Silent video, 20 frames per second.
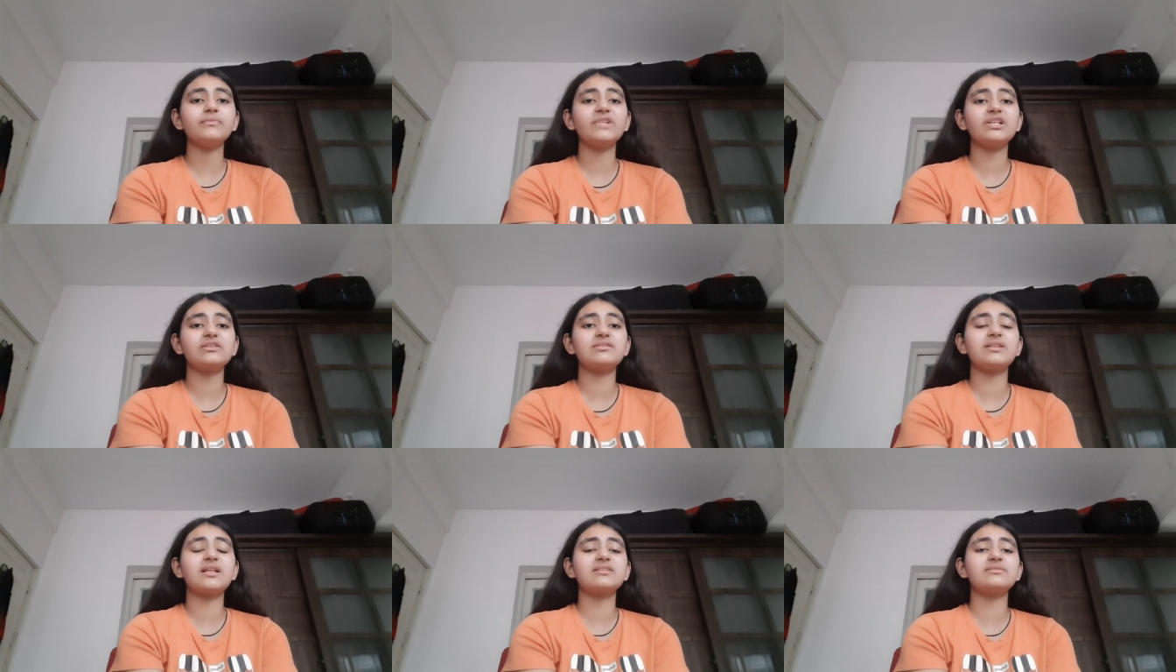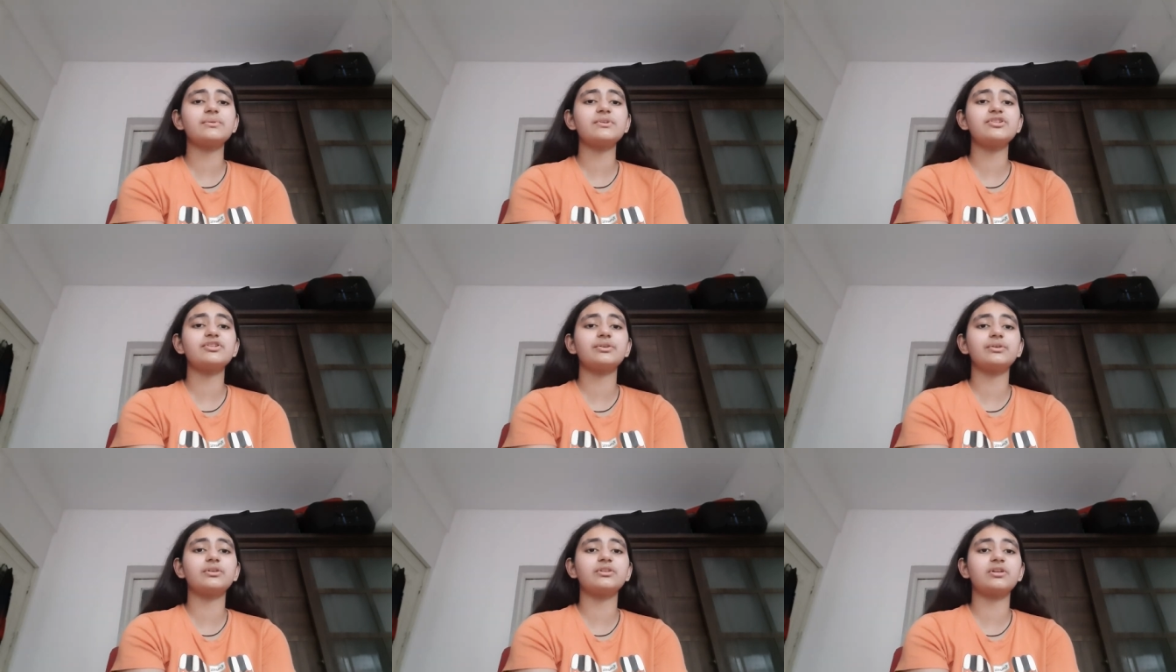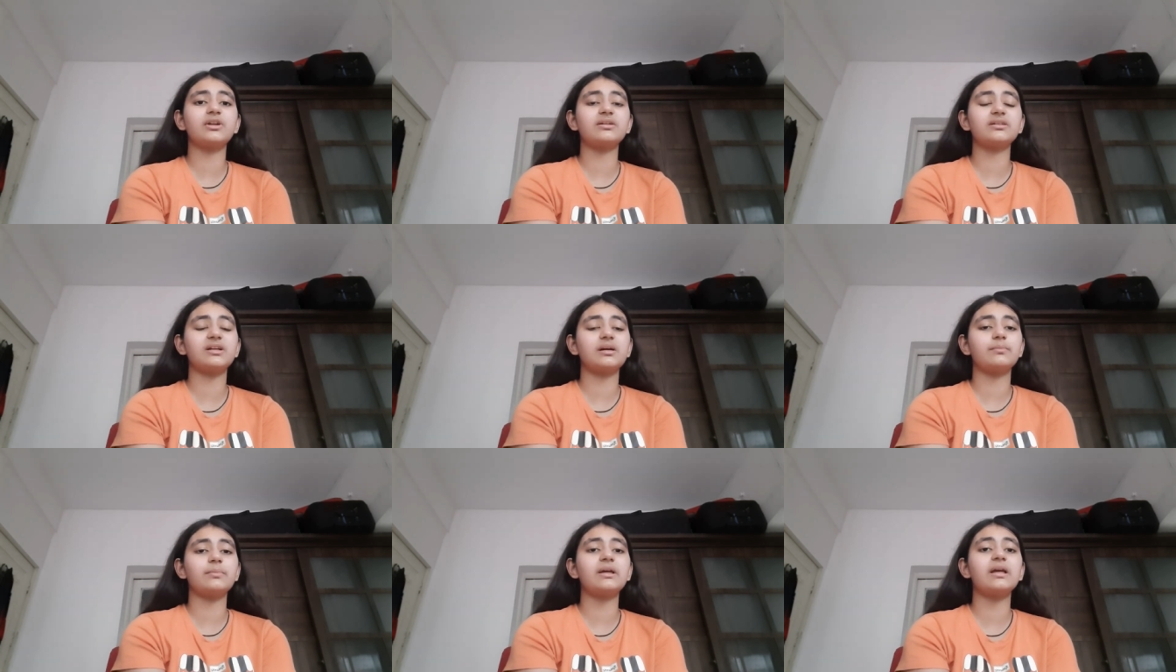so that's why she could
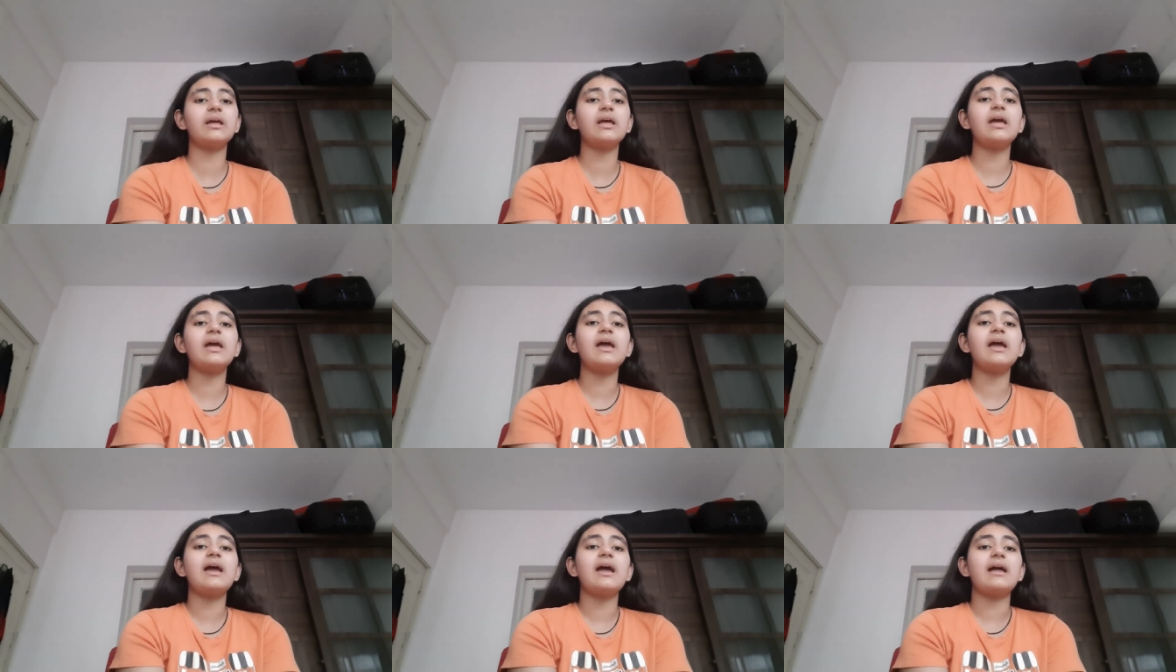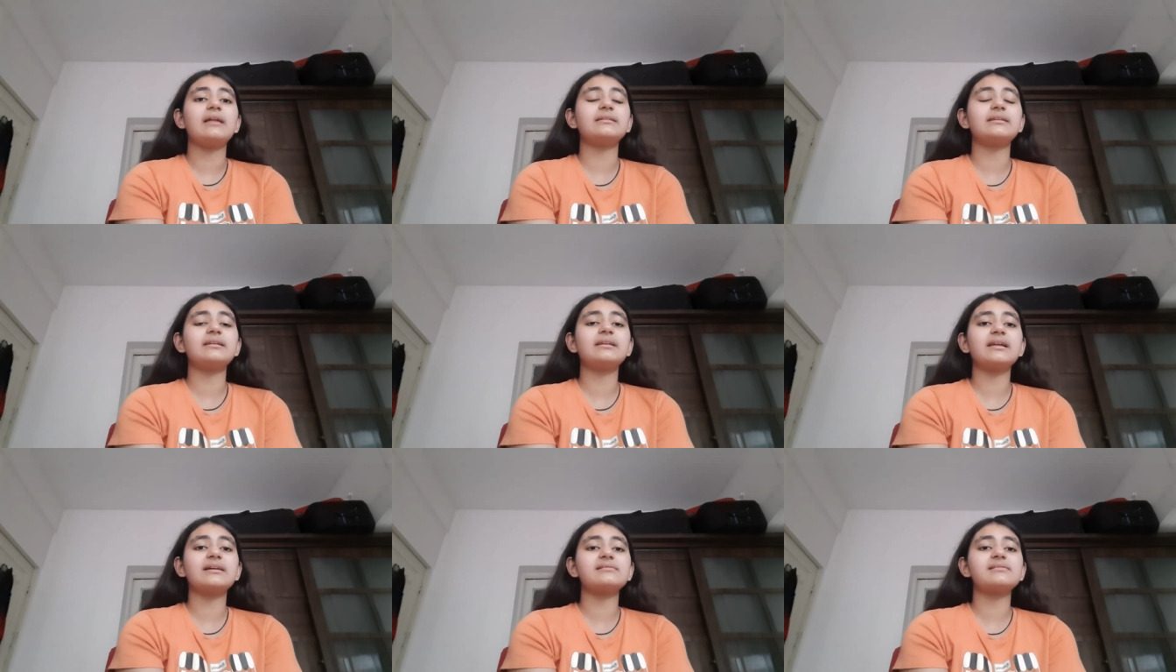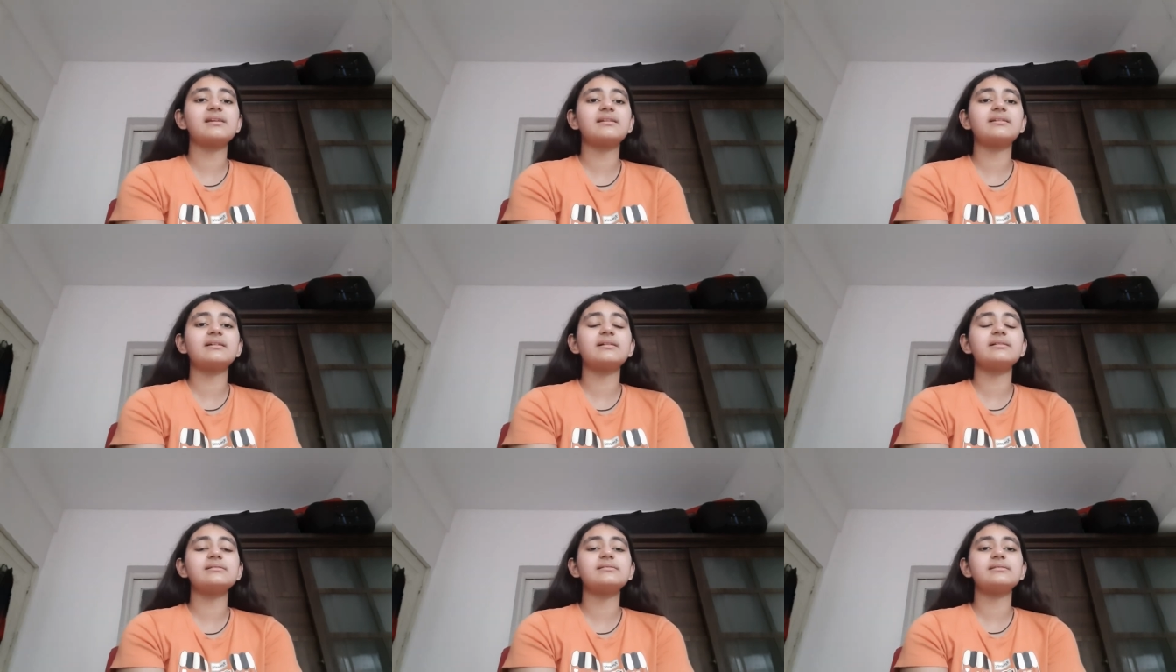not come and then Lexa
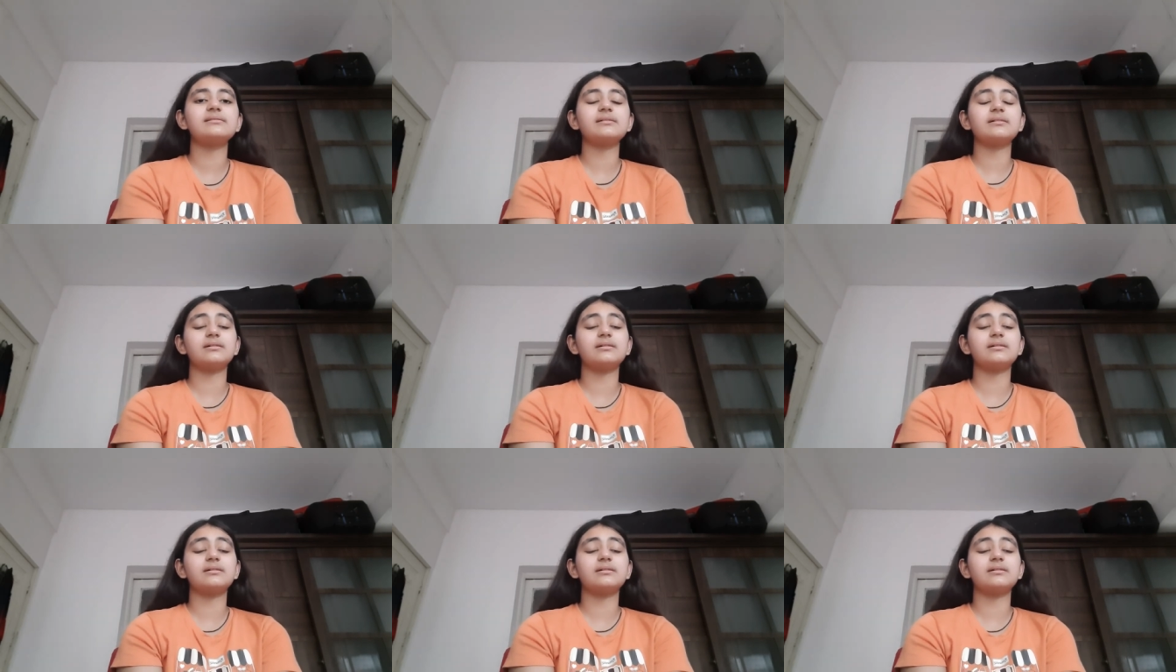tells